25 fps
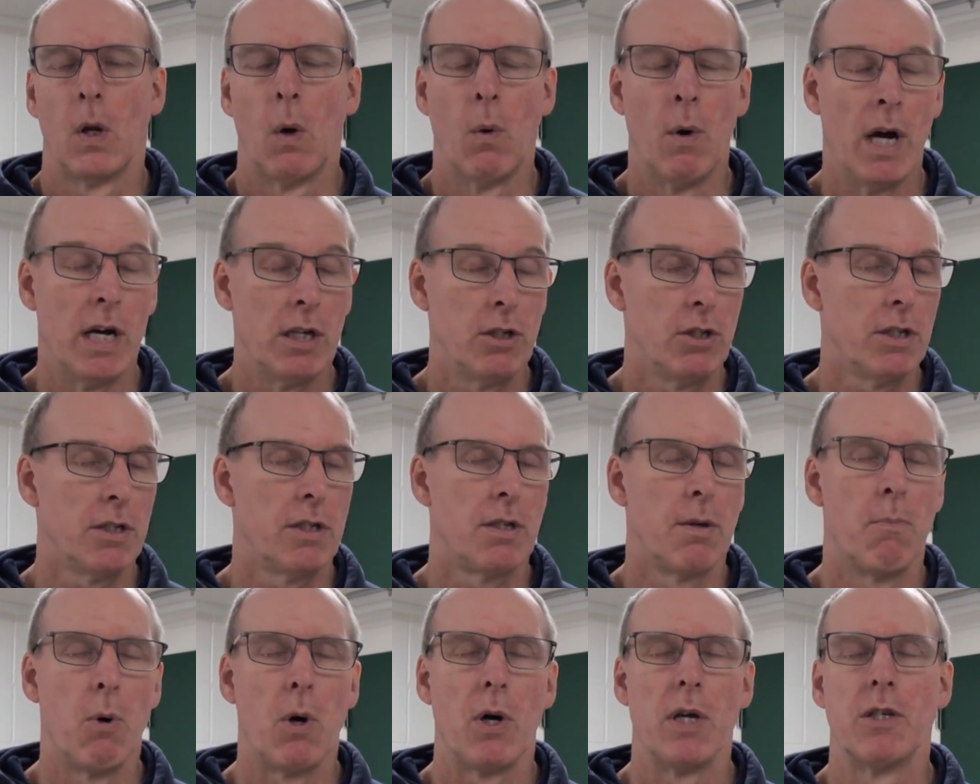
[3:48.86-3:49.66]
Well,
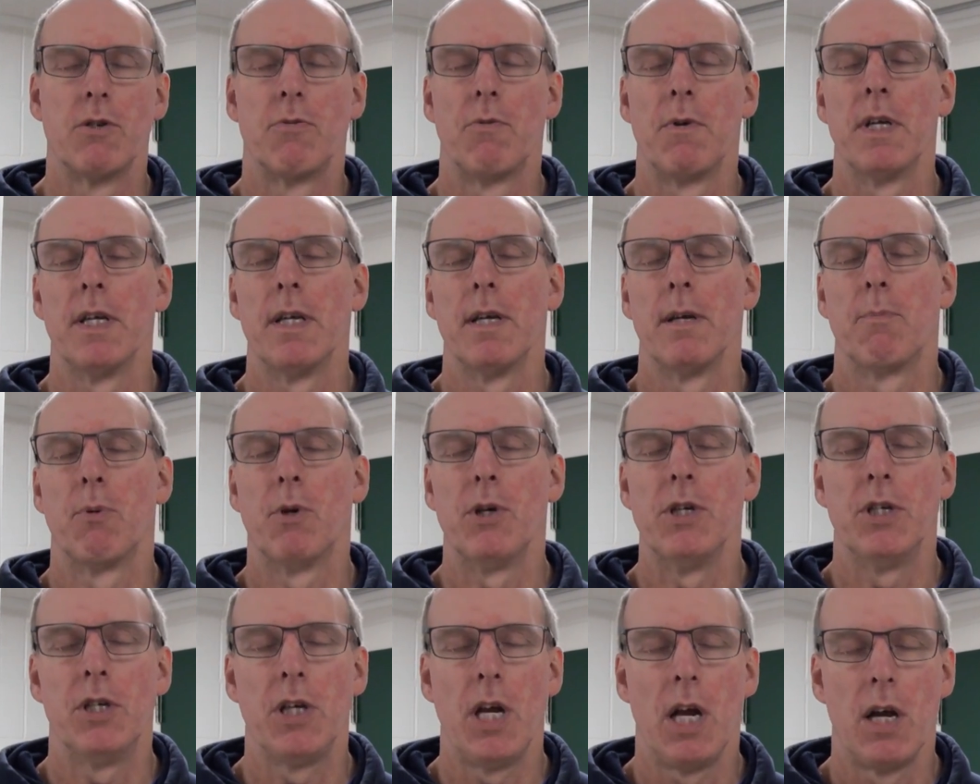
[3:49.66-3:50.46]
just the boys really
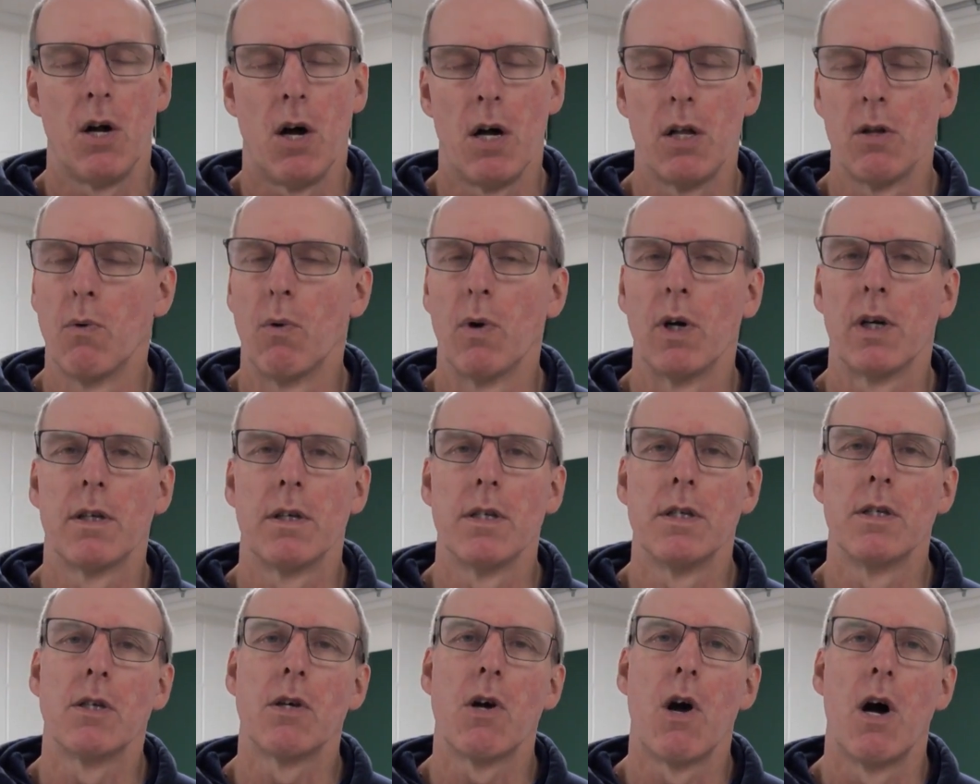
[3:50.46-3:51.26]
appreciate all the work
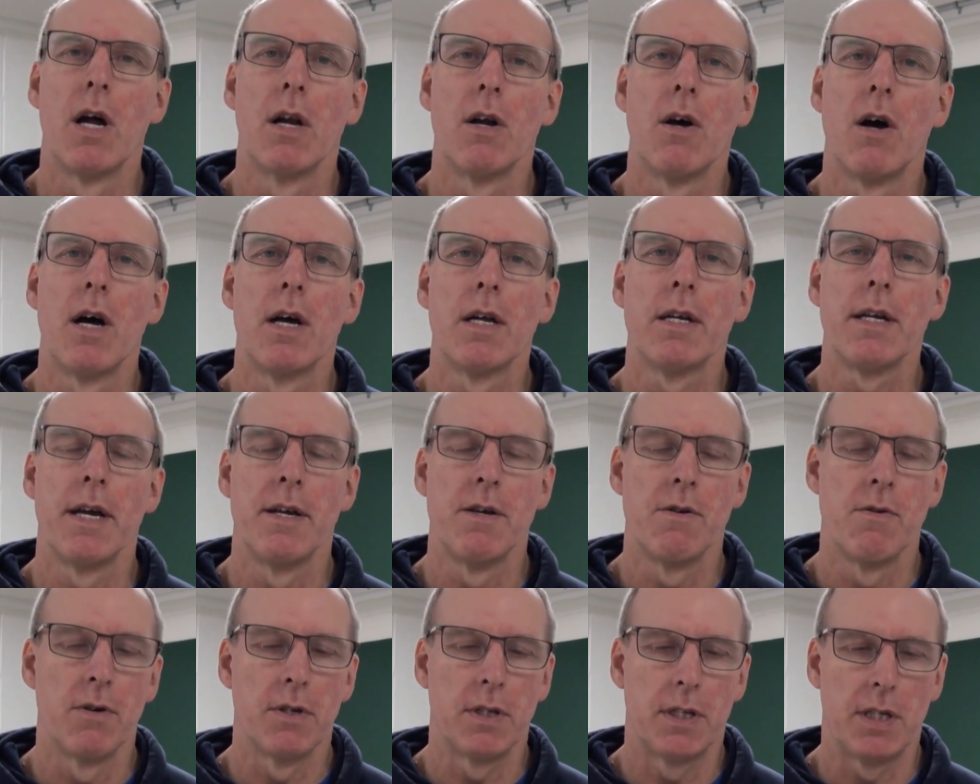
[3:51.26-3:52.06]
that's gone on. I
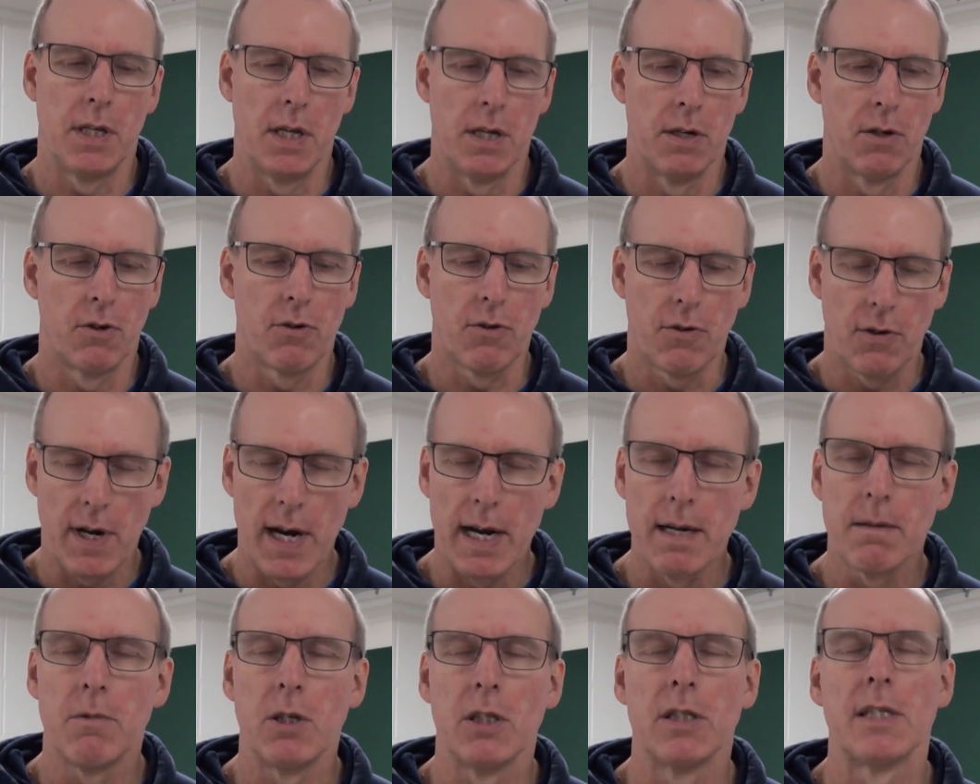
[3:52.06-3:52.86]
know it's an
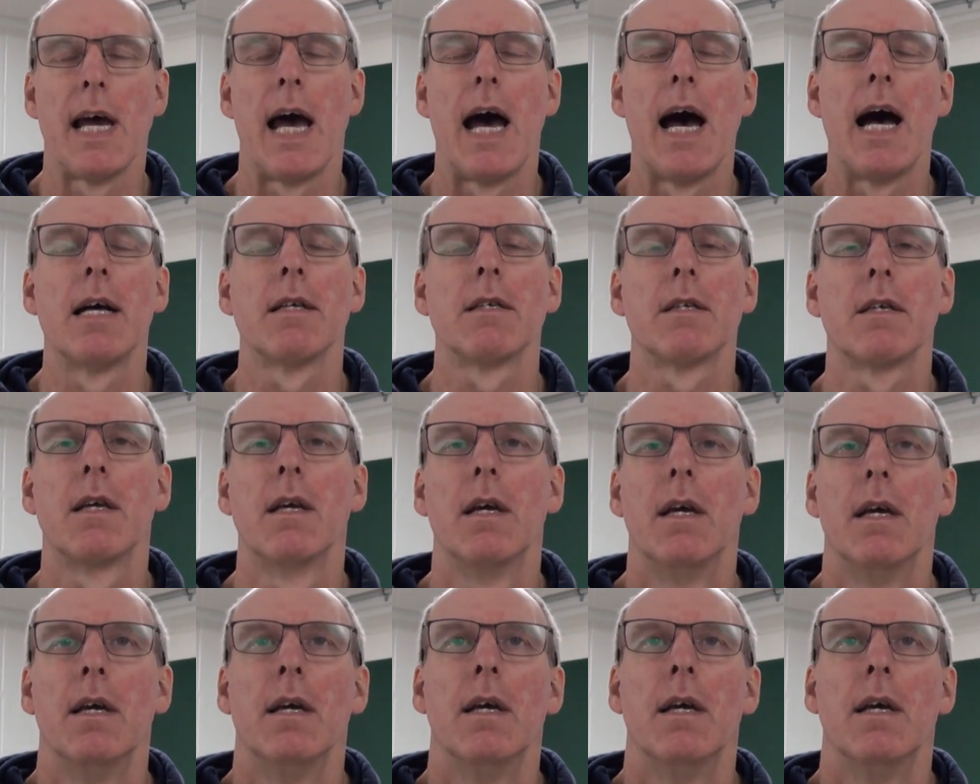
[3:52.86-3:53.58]
incredible task.